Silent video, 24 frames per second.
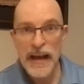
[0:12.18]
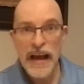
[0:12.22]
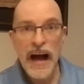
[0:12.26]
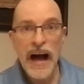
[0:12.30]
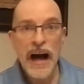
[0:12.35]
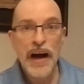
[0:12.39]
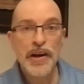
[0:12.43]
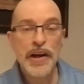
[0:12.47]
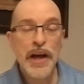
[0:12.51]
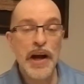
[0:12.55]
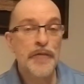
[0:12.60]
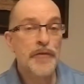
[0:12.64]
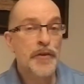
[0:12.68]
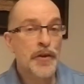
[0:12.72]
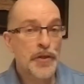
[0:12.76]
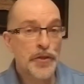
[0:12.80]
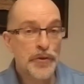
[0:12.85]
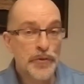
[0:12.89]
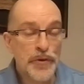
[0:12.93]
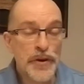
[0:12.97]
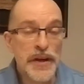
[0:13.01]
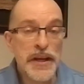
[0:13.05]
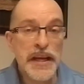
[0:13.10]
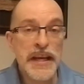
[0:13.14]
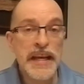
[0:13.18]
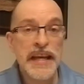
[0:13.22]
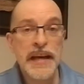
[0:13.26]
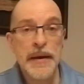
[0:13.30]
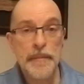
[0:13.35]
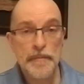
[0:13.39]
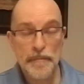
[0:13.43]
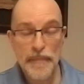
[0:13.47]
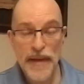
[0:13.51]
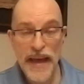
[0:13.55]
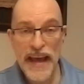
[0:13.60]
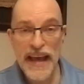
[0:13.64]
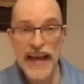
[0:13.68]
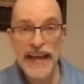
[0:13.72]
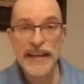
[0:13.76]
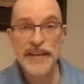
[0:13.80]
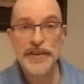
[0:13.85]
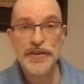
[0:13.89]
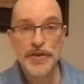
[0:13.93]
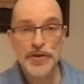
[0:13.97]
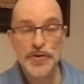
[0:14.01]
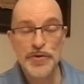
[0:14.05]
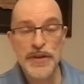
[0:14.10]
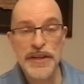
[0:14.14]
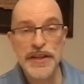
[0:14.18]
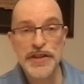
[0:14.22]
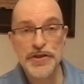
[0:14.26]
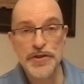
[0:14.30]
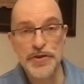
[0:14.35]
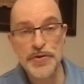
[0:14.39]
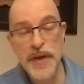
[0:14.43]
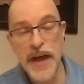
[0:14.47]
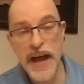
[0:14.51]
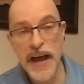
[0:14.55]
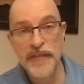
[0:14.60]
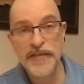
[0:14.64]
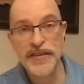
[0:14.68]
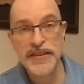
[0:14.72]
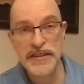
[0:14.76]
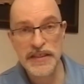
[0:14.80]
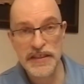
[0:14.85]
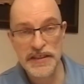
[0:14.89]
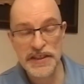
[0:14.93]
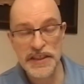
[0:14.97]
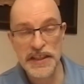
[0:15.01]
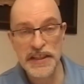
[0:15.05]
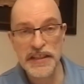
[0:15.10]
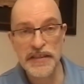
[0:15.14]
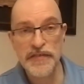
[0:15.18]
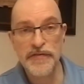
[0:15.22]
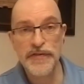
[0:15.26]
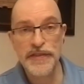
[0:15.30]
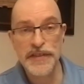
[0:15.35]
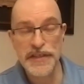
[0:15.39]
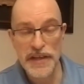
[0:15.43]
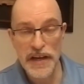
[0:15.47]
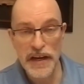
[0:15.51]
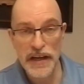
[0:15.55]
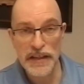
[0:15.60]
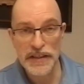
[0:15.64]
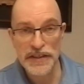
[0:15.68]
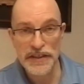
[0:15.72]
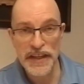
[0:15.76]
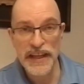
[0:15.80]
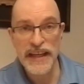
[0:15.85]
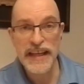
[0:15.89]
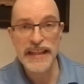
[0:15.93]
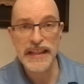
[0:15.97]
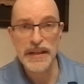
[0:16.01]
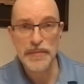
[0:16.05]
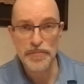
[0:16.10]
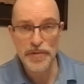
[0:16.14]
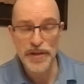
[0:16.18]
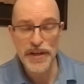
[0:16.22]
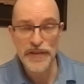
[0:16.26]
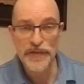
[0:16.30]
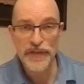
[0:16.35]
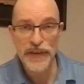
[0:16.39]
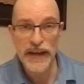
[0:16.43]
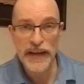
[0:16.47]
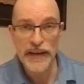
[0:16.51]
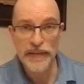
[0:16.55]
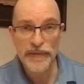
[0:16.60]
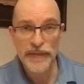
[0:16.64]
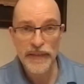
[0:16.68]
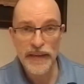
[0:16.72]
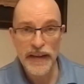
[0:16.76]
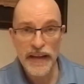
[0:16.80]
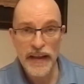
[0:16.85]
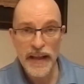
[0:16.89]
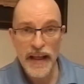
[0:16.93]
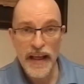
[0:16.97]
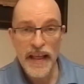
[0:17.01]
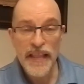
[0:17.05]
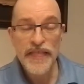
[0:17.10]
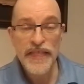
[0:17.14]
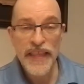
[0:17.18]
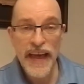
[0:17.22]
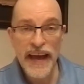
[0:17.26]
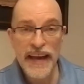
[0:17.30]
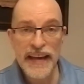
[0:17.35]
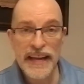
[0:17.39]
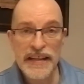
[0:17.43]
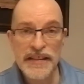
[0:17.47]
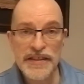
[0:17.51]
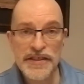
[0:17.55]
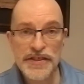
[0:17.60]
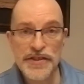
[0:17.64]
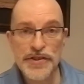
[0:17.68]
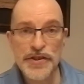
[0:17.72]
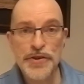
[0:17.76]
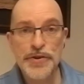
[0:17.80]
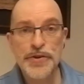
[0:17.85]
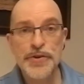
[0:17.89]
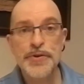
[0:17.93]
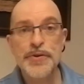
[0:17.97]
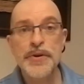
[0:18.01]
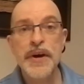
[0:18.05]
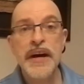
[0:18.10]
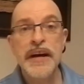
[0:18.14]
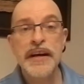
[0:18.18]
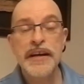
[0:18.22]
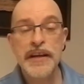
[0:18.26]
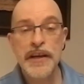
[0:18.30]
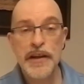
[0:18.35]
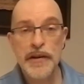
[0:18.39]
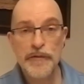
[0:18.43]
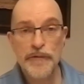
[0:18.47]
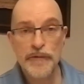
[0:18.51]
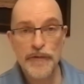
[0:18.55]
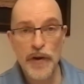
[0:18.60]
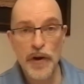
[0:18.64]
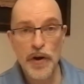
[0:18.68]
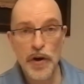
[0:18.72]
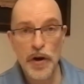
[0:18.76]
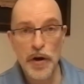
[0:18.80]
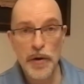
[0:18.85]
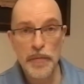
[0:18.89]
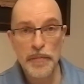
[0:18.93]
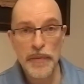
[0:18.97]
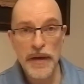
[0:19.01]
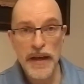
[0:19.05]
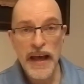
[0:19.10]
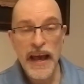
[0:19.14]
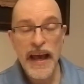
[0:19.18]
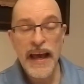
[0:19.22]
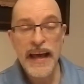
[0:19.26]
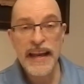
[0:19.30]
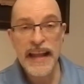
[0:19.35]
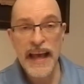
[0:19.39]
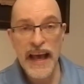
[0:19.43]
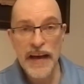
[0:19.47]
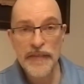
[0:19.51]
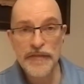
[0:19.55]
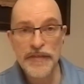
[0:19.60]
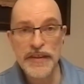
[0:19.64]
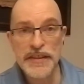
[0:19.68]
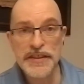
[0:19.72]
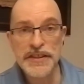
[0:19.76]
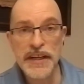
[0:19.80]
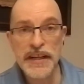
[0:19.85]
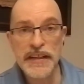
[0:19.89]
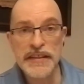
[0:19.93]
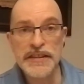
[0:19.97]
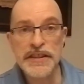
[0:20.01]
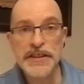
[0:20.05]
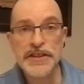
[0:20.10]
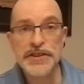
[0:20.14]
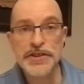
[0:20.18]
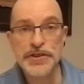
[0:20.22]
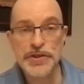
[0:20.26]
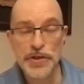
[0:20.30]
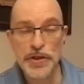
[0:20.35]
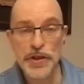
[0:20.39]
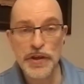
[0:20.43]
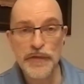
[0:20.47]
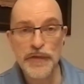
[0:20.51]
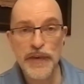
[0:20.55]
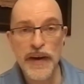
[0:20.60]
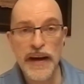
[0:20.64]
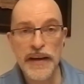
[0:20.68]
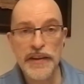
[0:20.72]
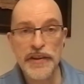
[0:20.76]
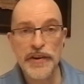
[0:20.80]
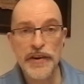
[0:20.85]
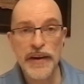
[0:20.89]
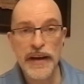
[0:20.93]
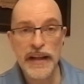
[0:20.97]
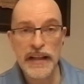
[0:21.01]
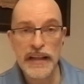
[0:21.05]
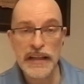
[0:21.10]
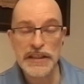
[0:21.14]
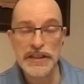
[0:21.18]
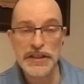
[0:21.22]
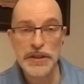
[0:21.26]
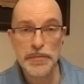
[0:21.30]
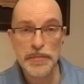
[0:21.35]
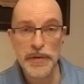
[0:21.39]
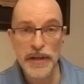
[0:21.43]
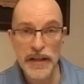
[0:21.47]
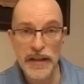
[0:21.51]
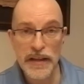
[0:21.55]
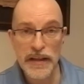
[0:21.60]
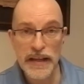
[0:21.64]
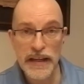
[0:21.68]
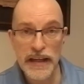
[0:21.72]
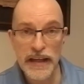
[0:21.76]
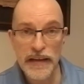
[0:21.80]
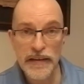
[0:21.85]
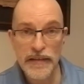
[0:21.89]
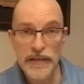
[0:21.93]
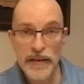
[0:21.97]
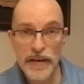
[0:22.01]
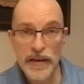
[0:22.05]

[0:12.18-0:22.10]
I'll cover three main duties you have as a chief judge in the briefing. That is to confirm and have the judges certify their eligibility.